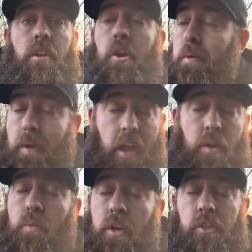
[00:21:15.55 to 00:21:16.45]
No
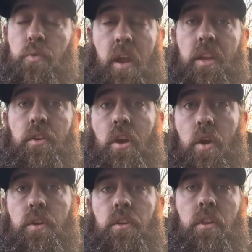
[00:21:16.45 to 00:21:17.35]
matter which way you go,
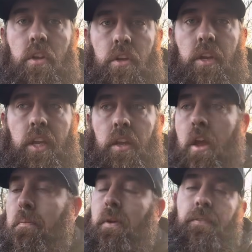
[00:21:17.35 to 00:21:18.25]
you're learning.
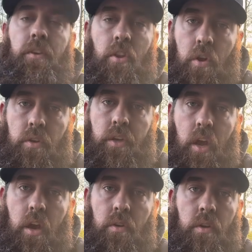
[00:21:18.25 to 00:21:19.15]
But if you don't
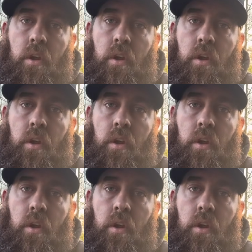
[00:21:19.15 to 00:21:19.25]
go,